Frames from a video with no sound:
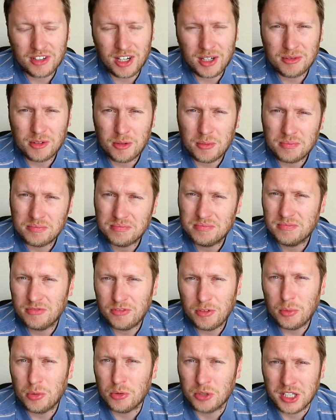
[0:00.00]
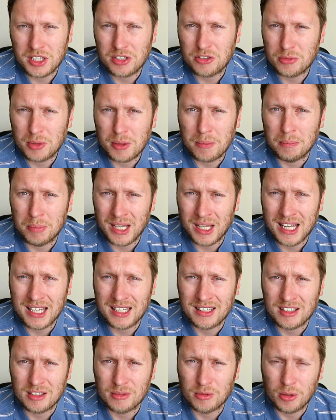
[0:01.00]
i mean, football kits are a
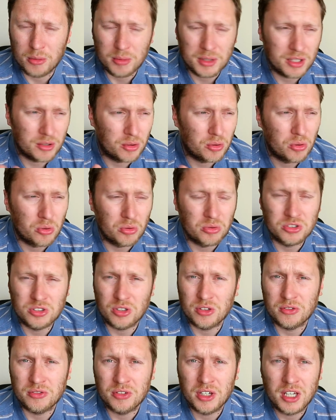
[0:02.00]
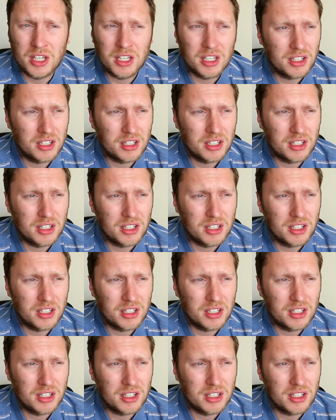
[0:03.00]
bland at the moment. They're all sort of,